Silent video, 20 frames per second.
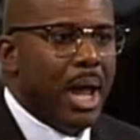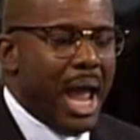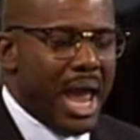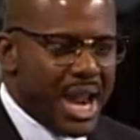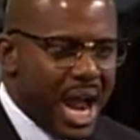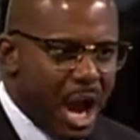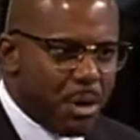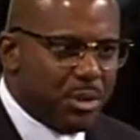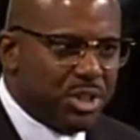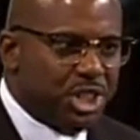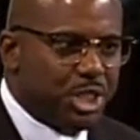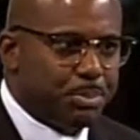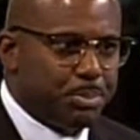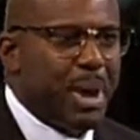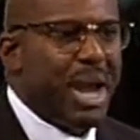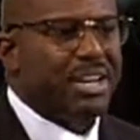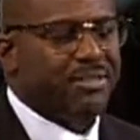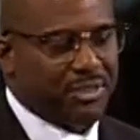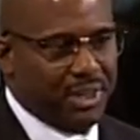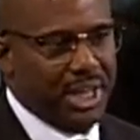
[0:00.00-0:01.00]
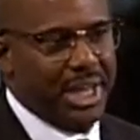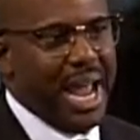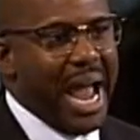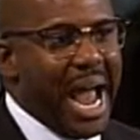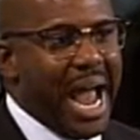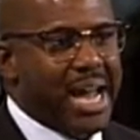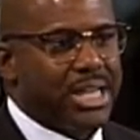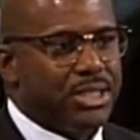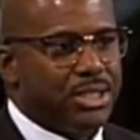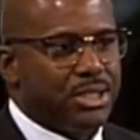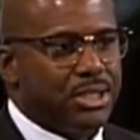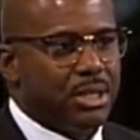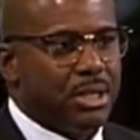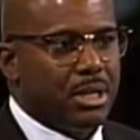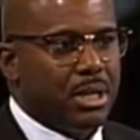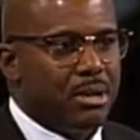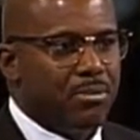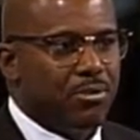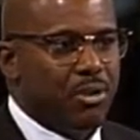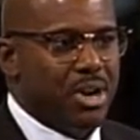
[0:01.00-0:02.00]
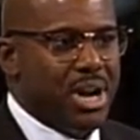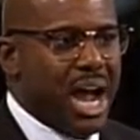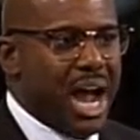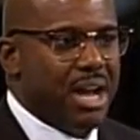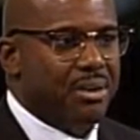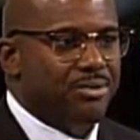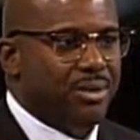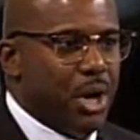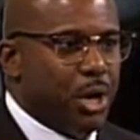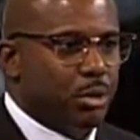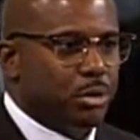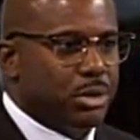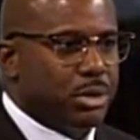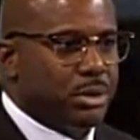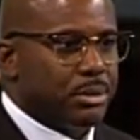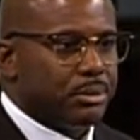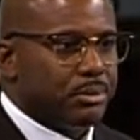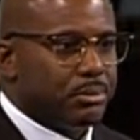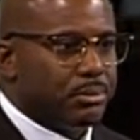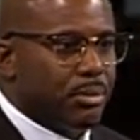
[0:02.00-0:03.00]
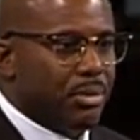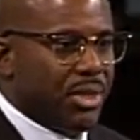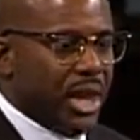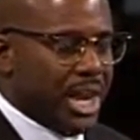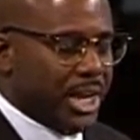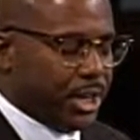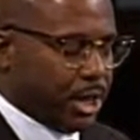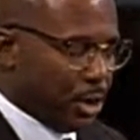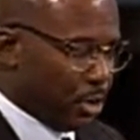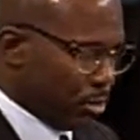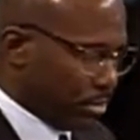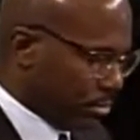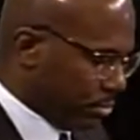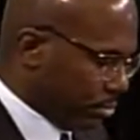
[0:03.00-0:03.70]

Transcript: and I respectfully ask for an aye vote. Thank you.